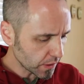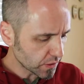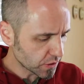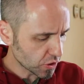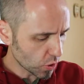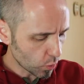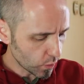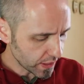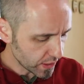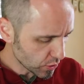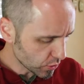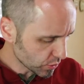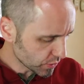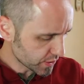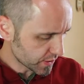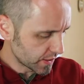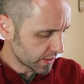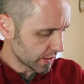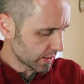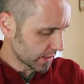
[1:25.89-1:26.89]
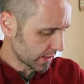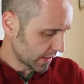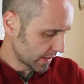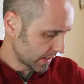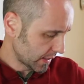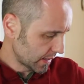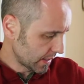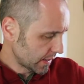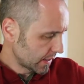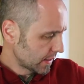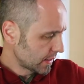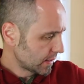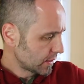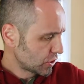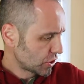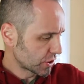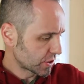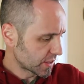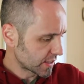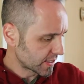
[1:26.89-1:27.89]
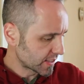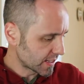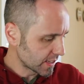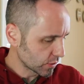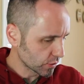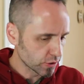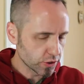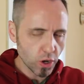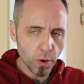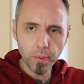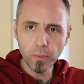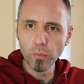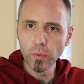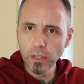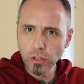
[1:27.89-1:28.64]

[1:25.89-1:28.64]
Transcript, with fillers: so we use the uh, just the steel soap and